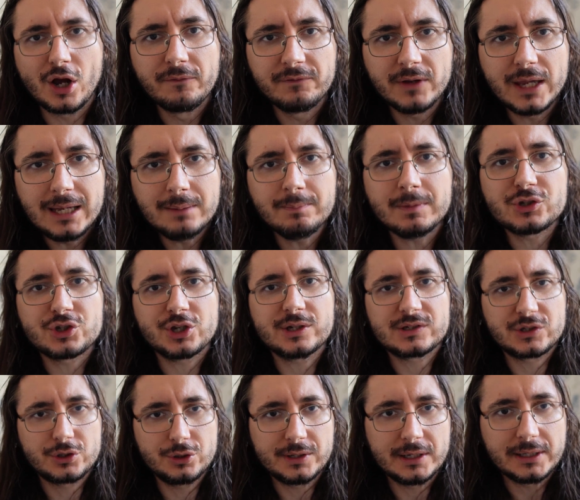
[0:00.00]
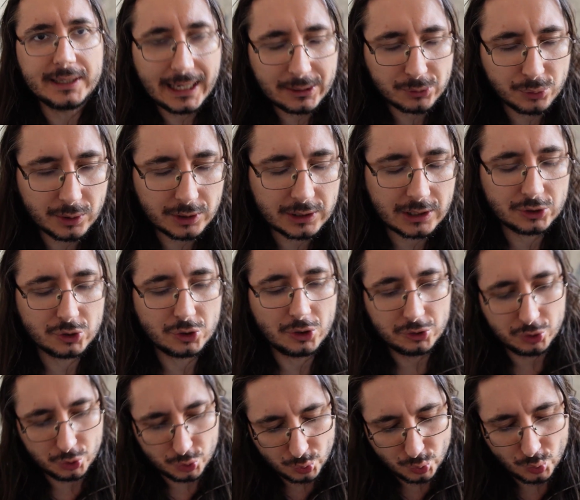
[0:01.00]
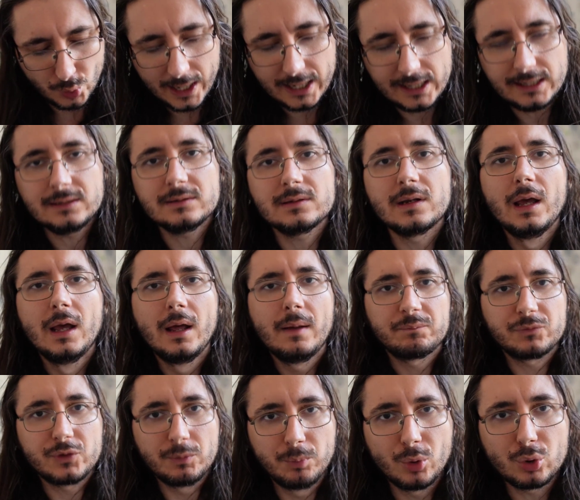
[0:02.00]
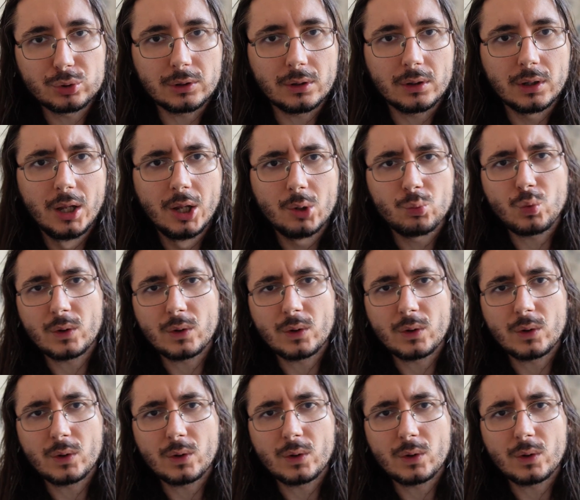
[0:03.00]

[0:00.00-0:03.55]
of images to the network to train the model.